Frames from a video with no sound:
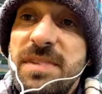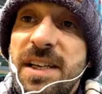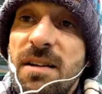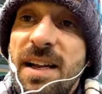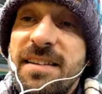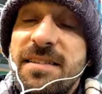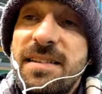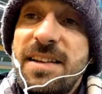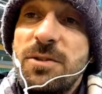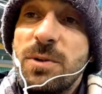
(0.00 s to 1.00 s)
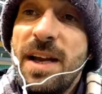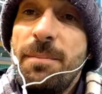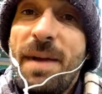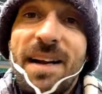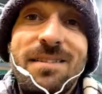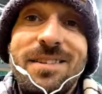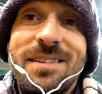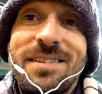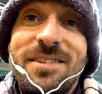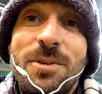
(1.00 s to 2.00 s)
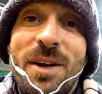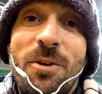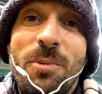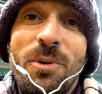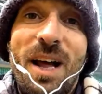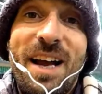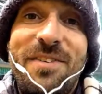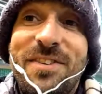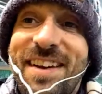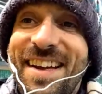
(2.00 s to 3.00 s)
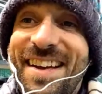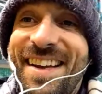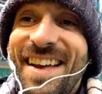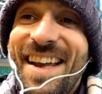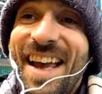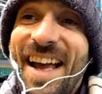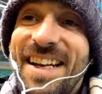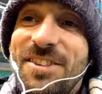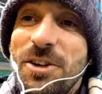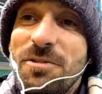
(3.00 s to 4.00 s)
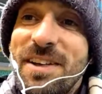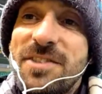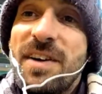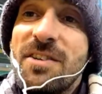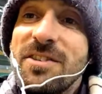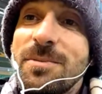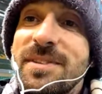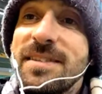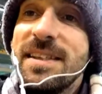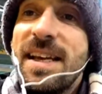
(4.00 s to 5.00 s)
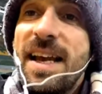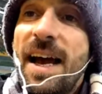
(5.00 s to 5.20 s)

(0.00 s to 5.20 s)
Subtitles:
let's all get back to our normal lives and enjoy the rest of our Christmases.